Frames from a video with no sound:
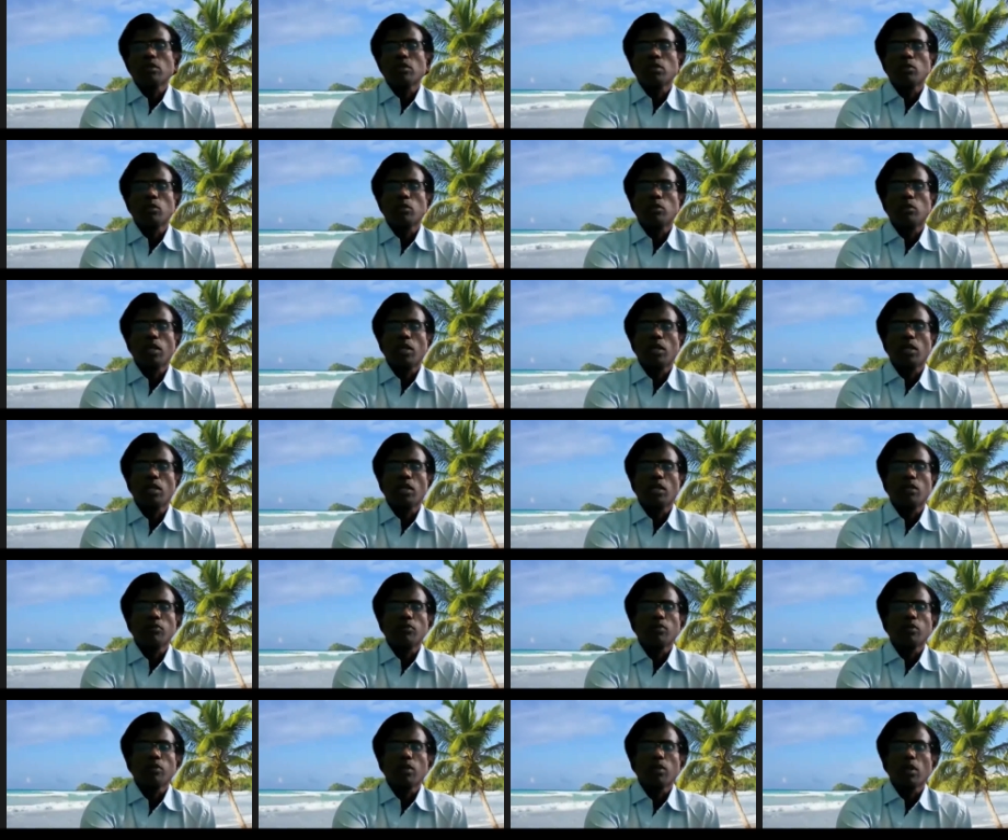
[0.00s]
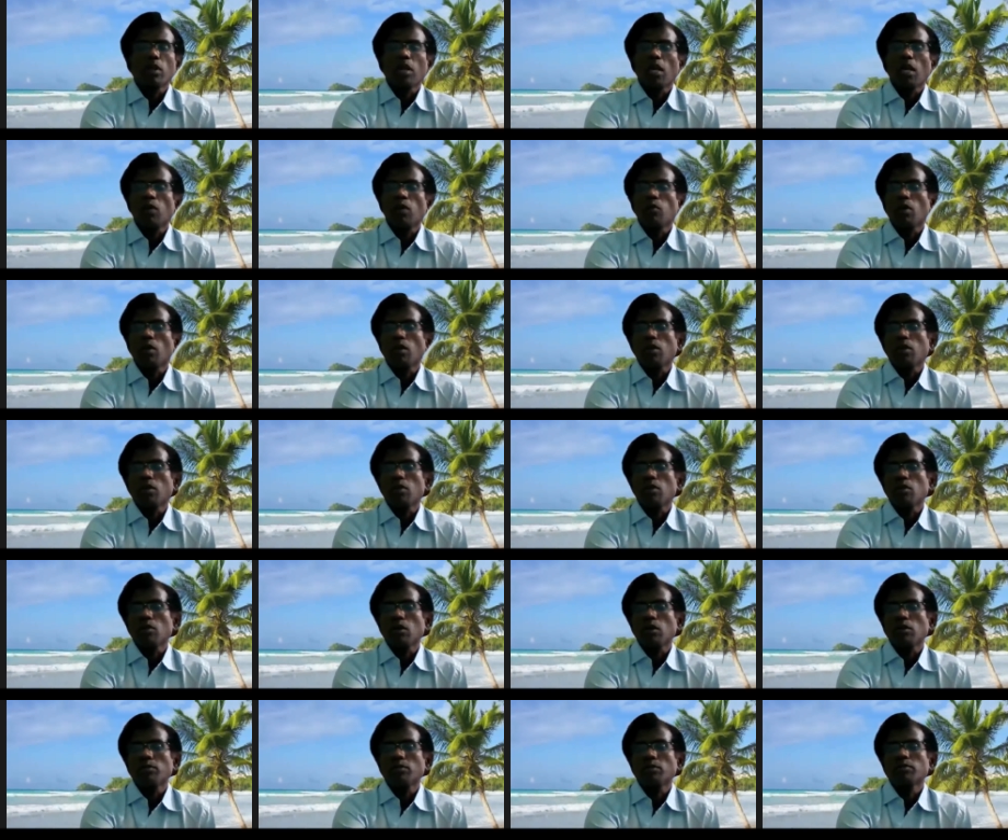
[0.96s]
it will be better if your camera
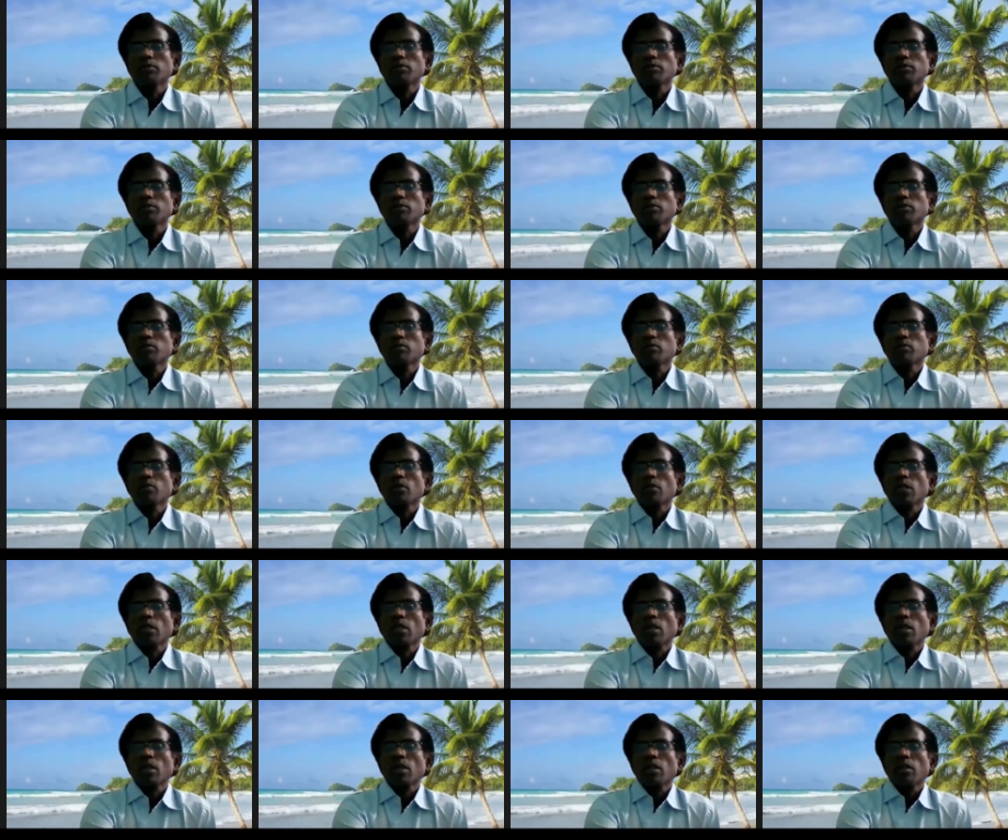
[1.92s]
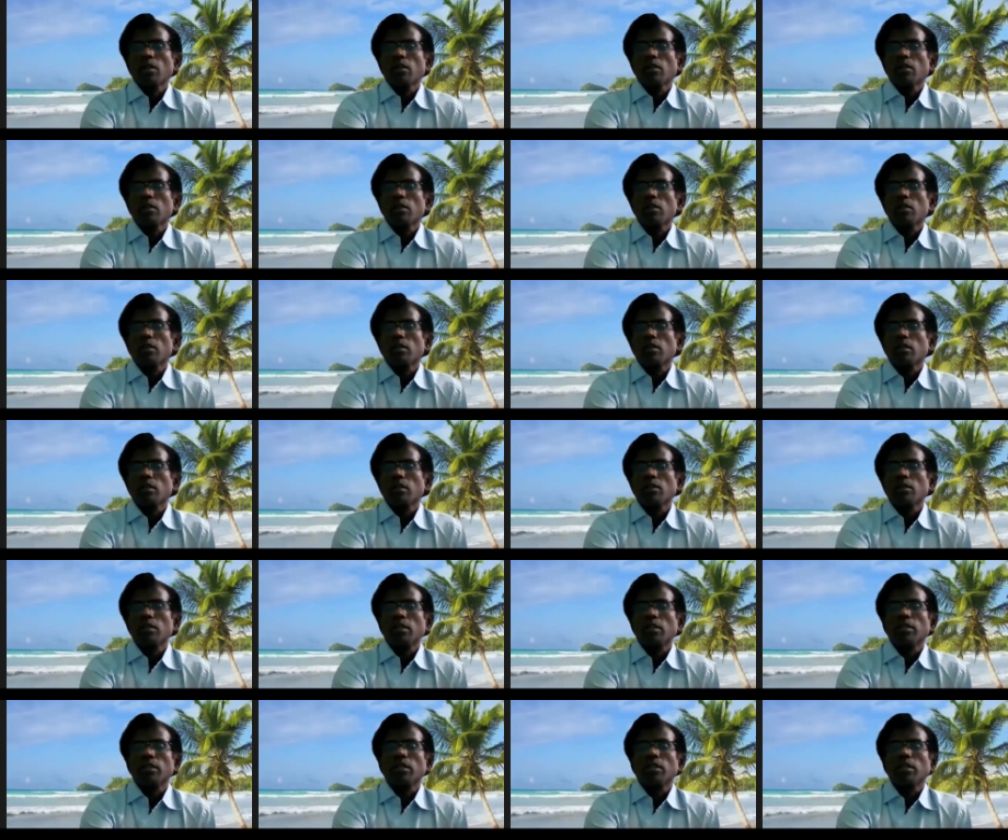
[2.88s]
is on
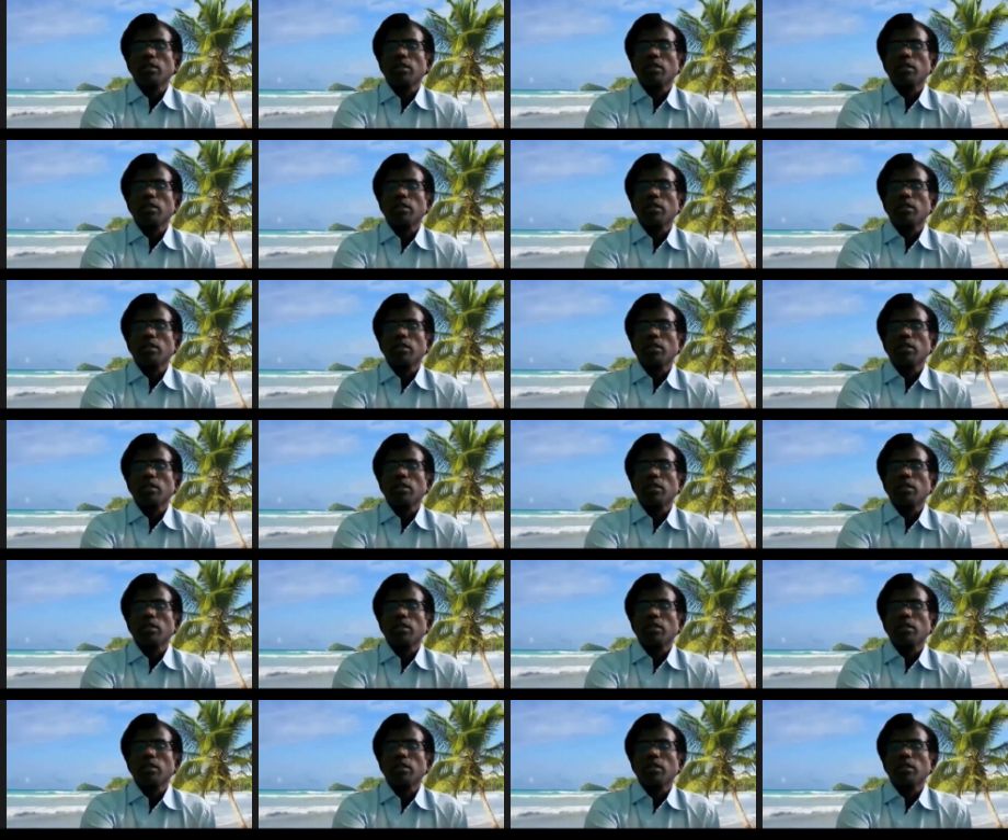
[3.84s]
uh, then